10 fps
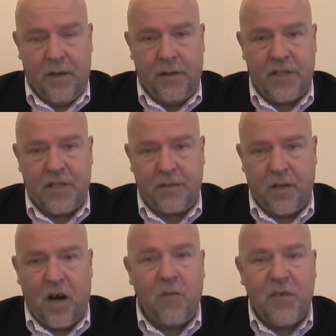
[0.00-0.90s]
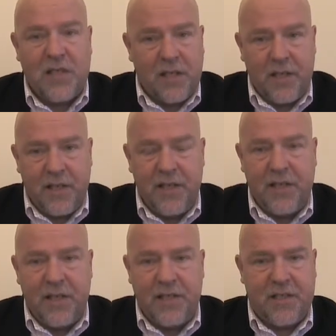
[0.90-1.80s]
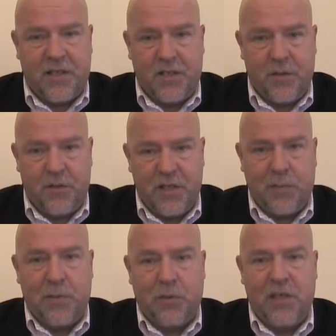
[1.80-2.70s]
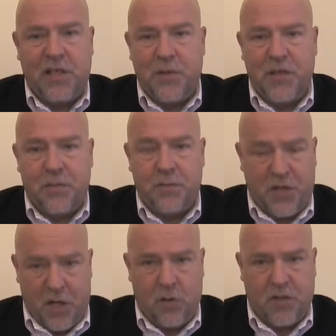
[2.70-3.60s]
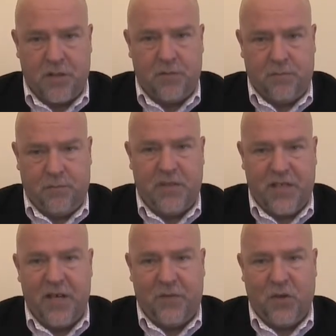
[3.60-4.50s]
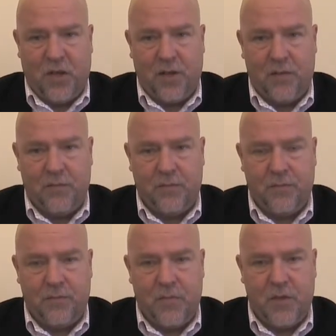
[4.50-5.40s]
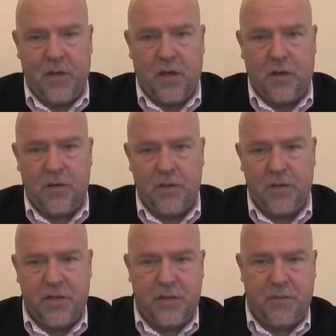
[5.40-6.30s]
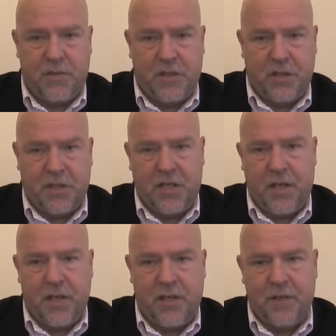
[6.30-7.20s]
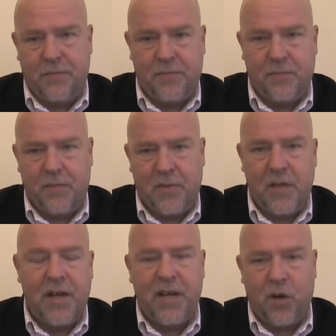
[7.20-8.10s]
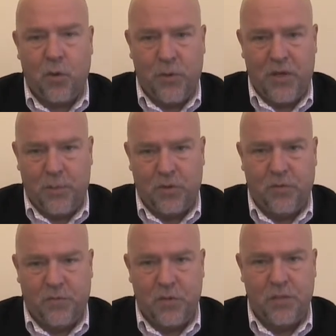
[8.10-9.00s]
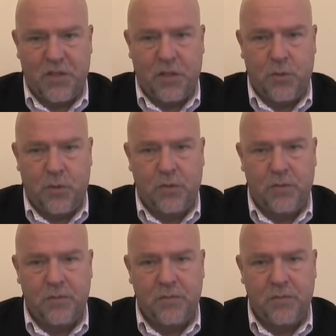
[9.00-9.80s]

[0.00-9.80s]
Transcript: This obviously these people need to be chosen carefully. You can't just take any old people from the school.